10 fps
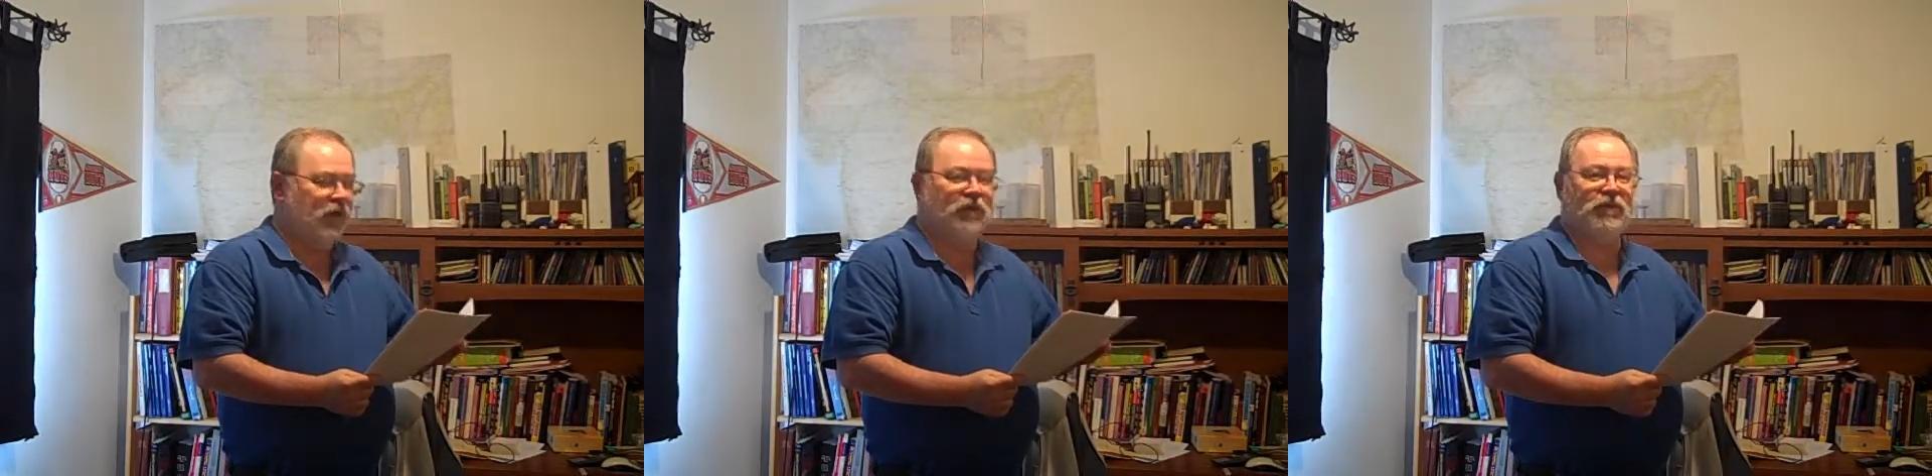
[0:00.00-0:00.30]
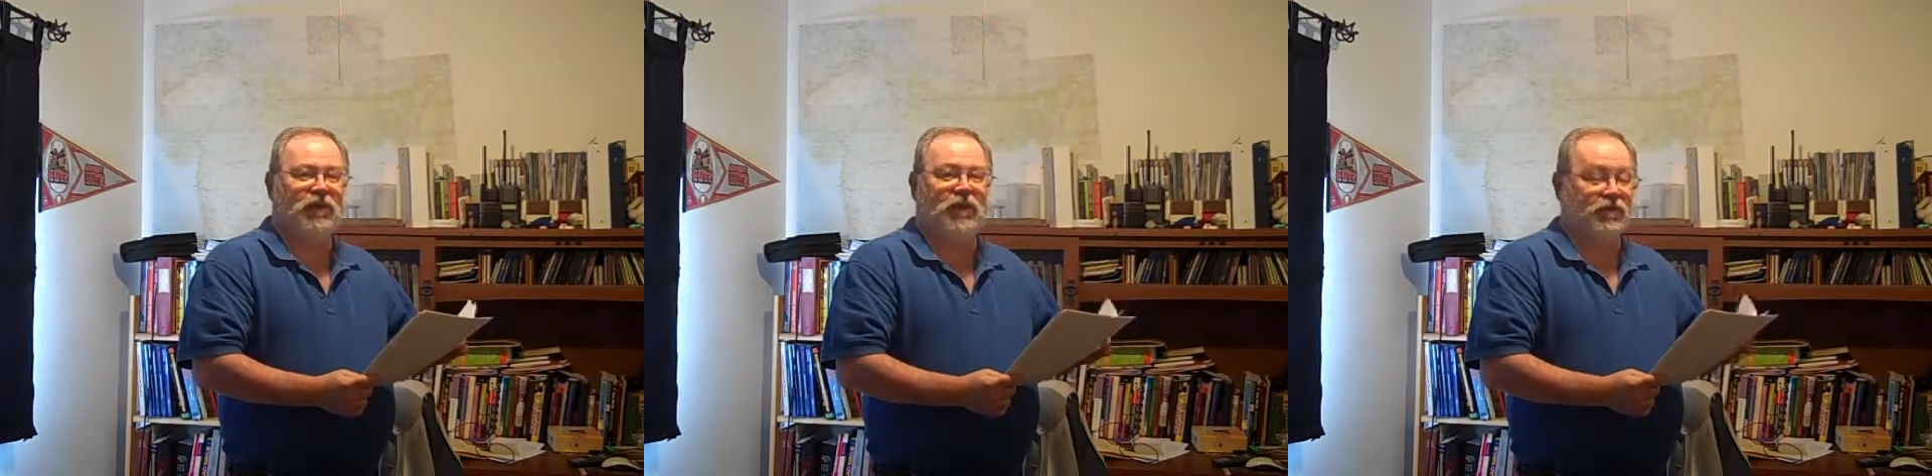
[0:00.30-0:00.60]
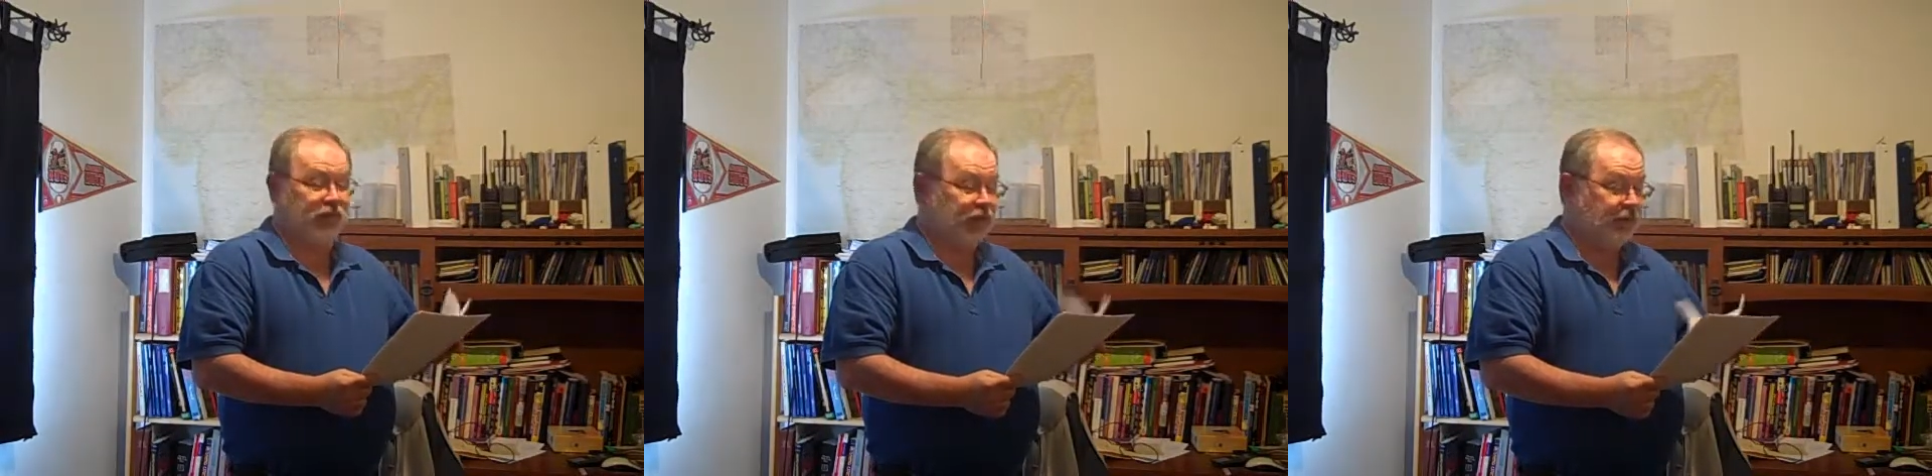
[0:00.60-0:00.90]
of our
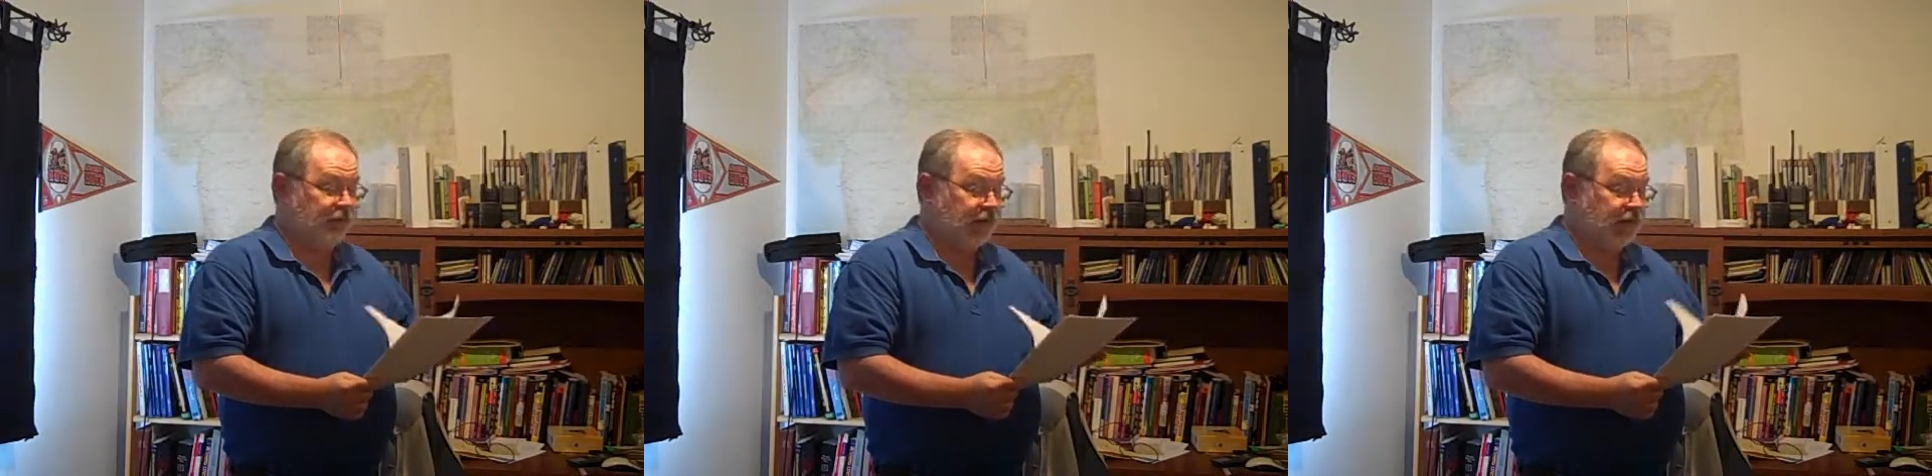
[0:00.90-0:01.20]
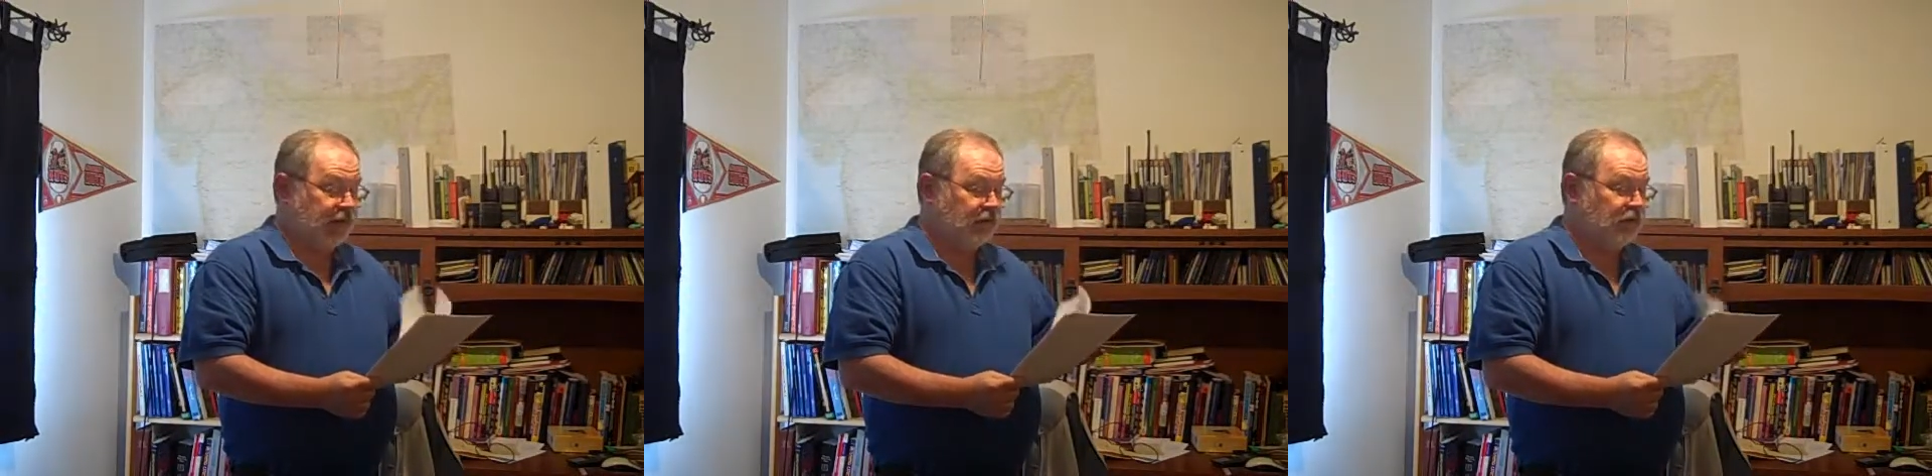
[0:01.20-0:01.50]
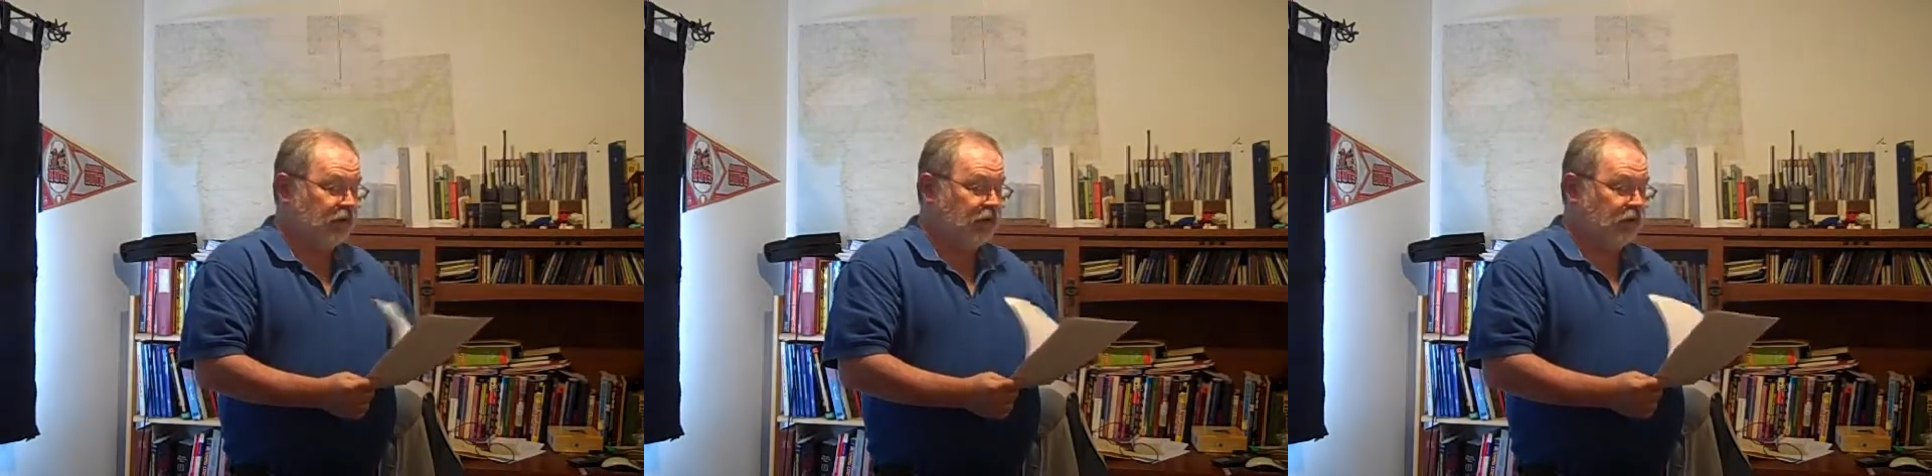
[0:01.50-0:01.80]
flipped videos.